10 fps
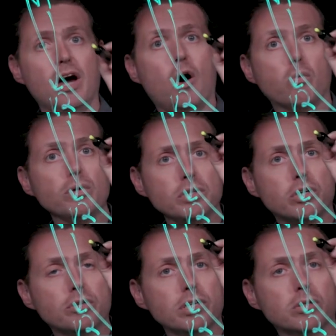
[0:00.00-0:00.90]
A really
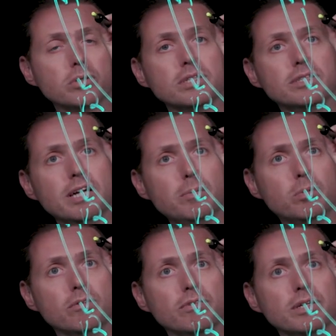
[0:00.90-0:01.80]
critical
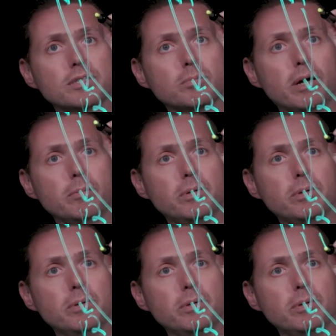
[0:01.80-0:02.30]
example of this might